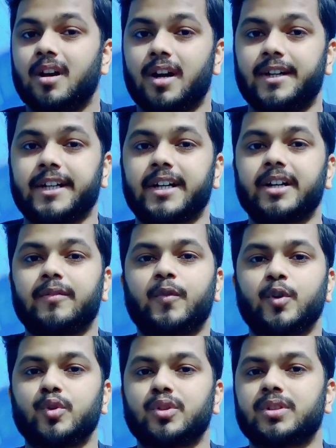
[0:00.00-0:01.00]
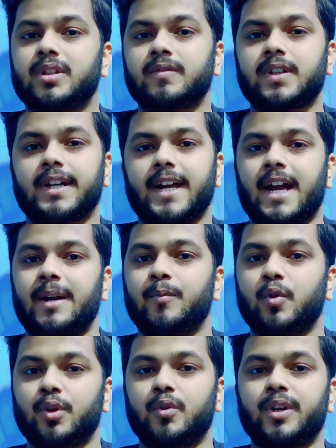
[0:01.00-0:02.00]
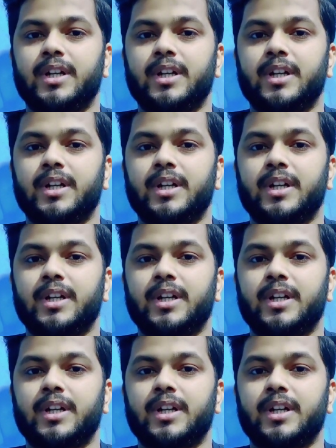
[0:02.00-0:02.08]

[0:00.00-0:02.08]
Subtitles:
a target for yourself that I am going to